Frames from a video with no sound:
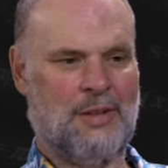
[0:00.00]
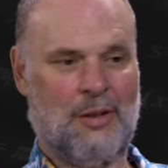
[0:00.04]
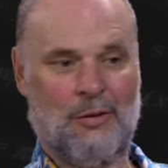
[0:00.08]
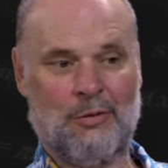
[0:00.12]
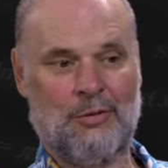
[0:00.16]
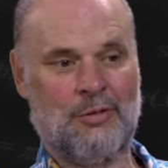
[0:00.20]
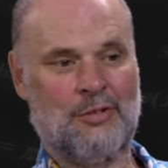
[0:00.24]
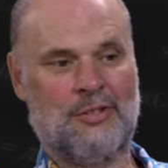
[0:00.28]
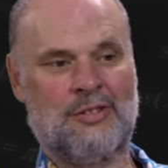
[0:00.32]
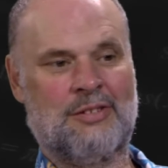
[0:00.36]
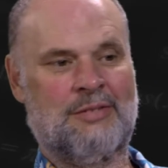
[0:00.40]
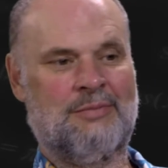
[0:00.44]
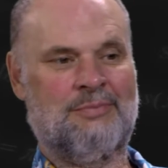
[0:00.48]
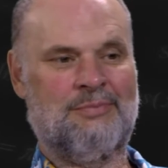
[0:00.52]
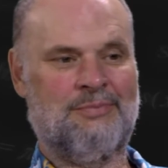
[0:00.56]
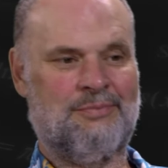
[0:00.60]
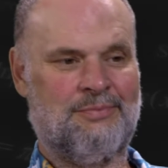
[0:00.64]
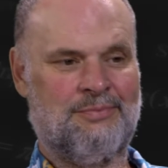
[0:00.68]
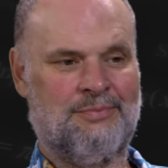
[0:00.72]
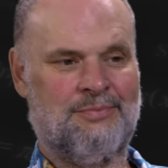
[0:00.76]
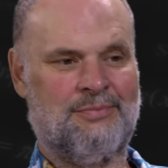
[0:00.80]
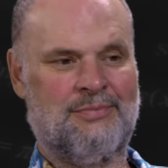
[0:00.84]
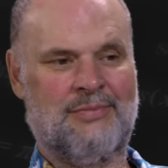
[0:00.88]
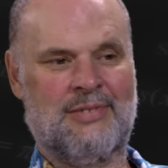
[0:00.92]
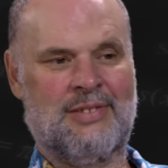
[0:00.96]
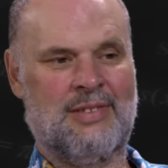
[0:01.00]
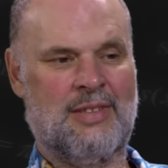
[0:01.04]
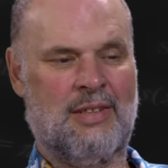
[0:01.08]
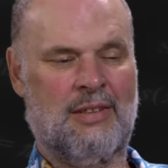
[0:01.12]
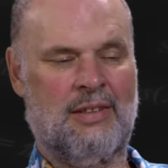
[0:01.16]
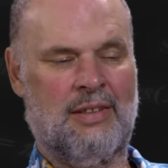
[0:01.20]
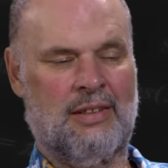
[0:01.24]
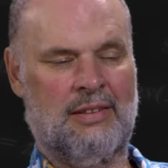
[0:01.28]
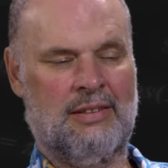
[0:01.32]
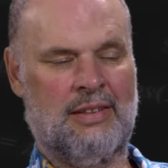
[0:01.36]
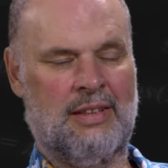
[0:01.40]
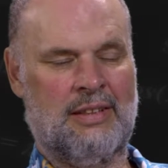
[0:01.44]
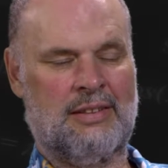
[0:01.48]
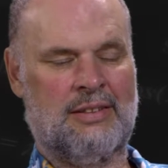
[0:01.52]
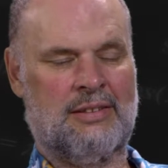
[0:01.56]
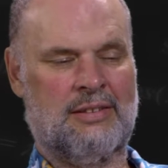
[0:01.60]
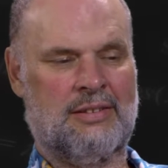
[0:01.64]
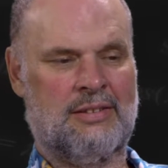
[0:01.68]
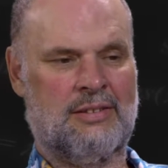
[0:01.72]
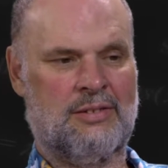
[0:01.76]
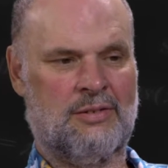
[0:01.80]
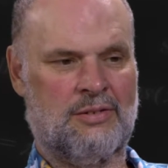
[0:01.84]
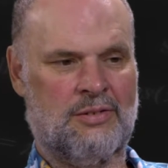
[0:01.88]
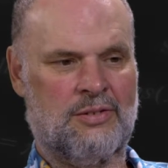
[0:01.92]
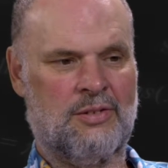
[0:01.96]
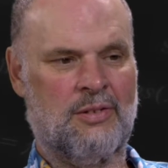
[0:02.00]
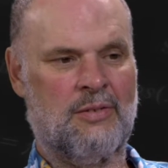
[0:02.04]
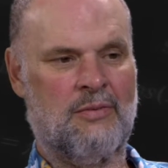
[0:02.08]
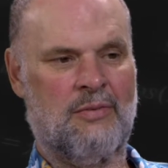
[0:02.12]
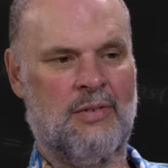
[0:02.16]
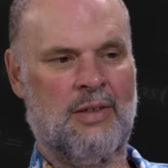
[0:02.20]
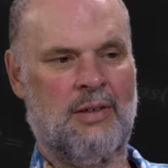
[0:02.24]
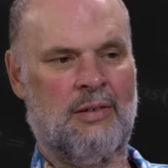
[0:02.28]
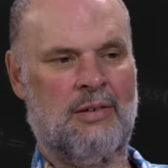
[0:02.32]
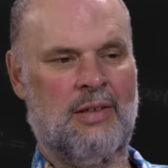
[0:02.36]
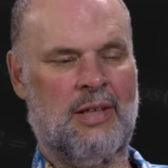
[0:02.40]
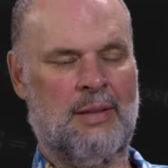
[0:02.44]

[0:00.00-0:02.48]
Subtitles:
notice, and that's sort of how it